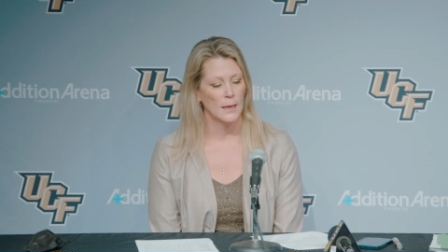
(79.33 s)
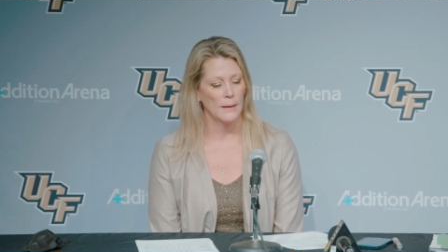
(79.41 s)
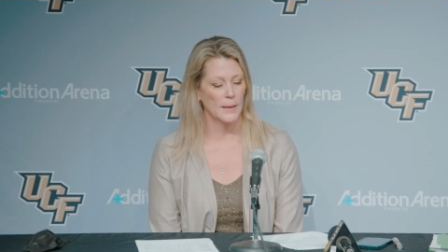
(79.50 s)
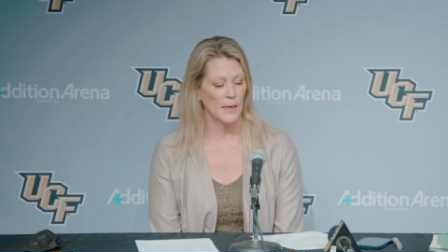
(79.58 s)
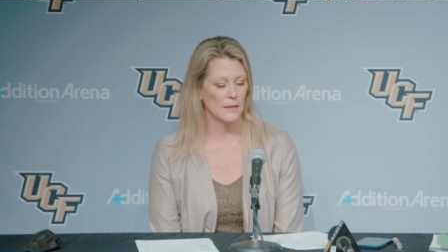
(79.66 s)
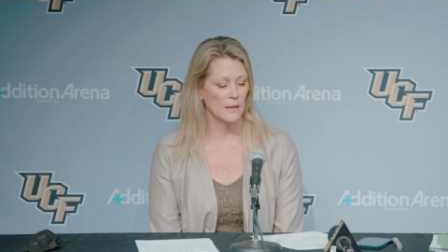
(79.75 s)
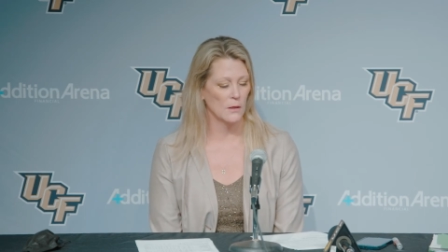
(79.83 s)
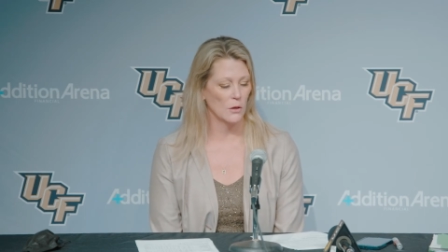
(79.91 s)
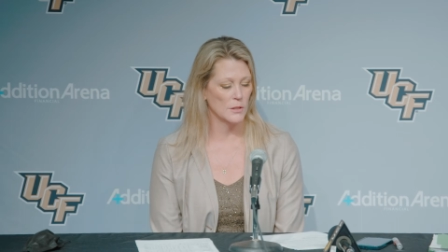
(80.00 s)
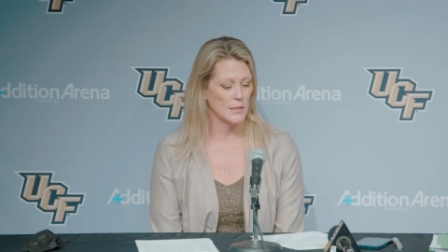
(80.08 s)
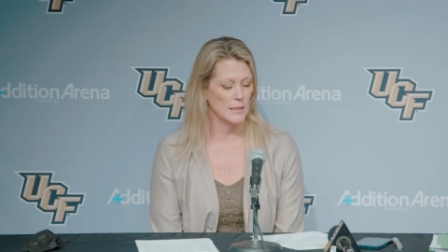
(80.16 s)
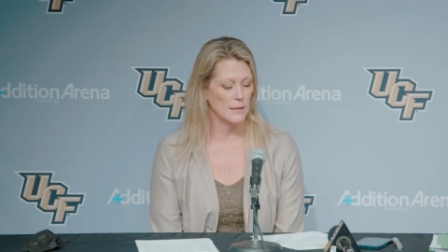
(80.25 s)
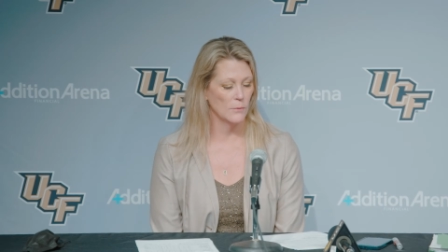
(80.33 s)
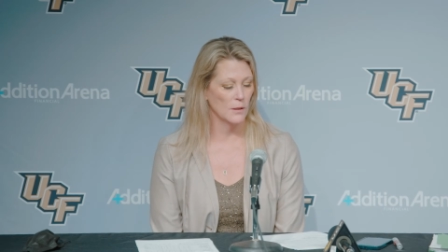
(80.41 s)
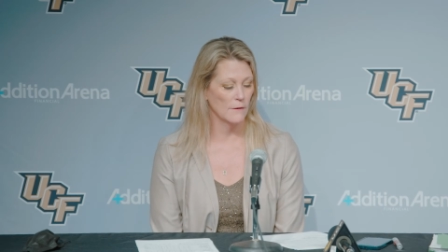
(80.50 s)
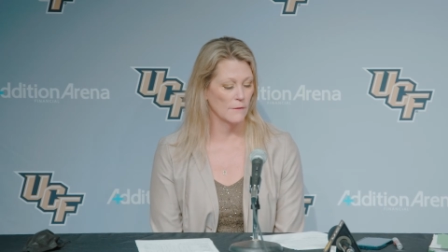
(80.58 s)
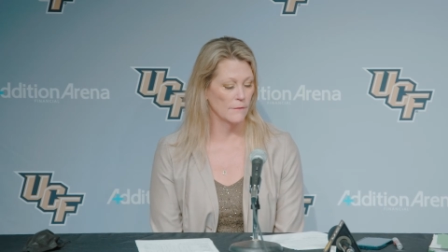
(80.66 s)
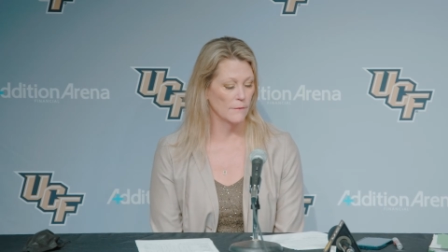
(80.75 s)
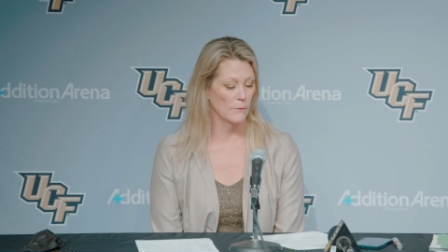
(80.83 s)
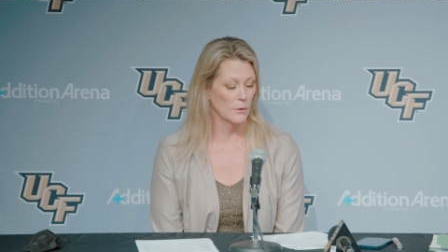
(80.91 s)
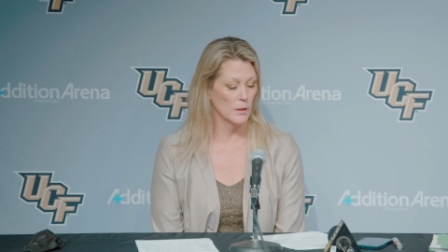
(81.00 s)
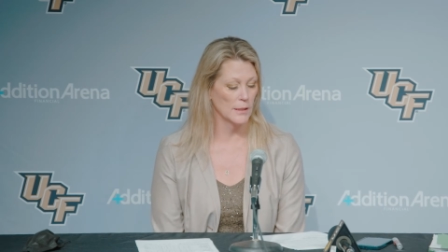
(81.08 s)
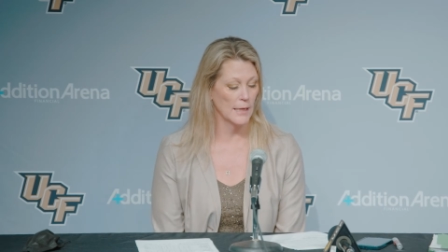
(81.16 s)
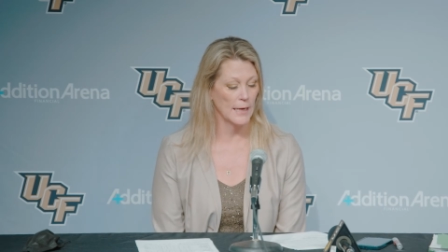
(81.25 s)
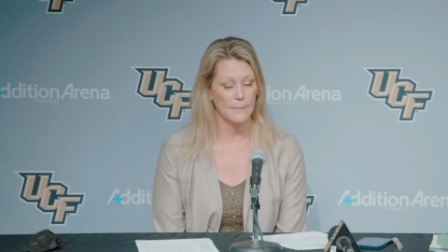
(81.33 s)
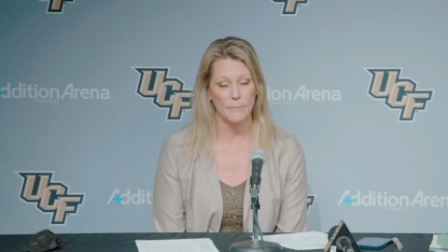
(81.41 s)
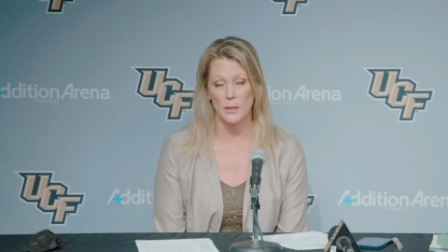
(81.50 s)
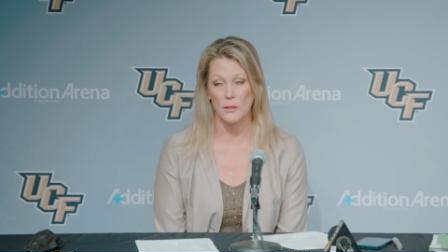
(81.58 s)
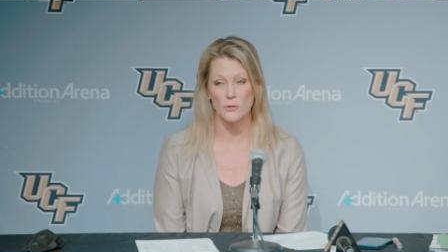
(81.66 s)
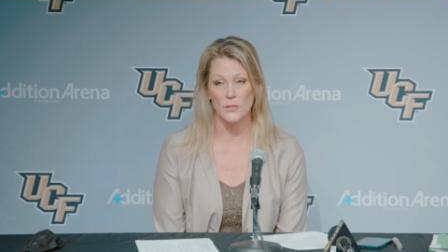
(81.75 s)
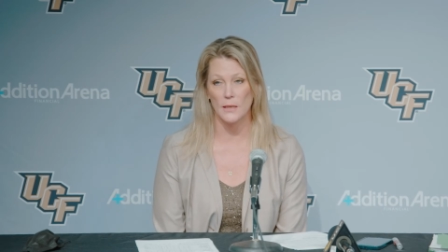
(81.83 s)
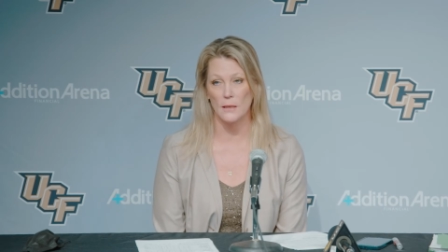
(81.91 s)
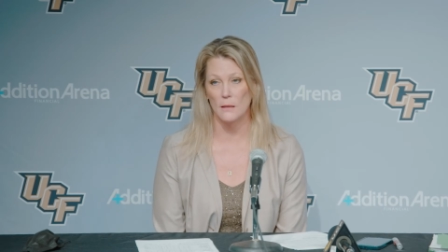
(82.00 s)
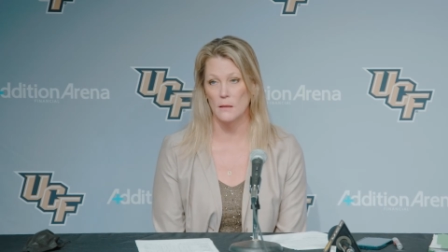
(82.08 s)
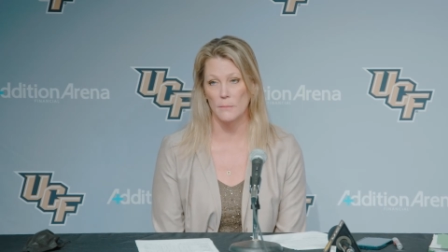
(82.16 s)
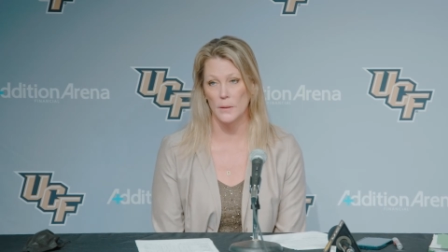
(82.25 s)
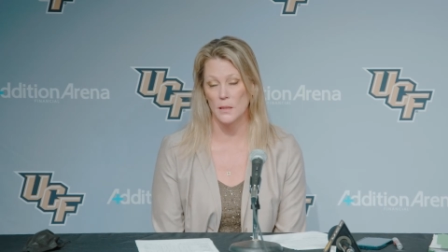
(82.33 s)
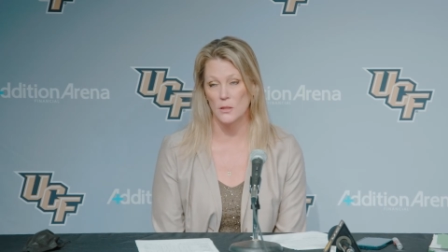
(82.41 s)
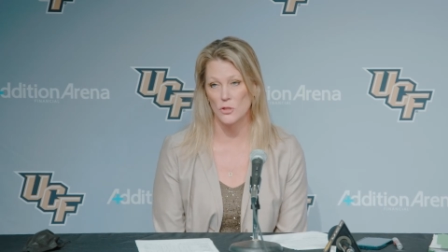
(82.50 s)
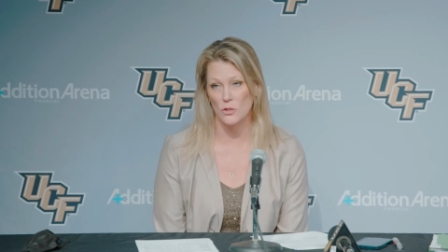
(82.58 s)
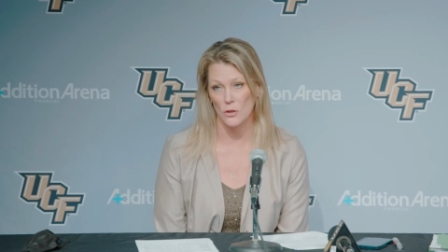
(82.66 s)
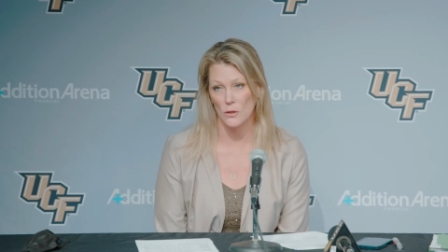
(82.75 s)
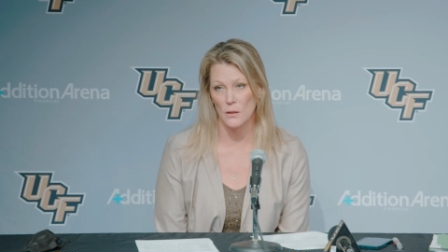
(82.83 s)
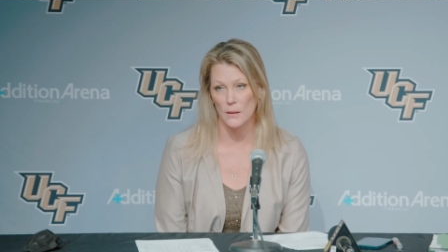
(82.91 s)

I mean, I think our team, we have really nine players that can, anybody could start.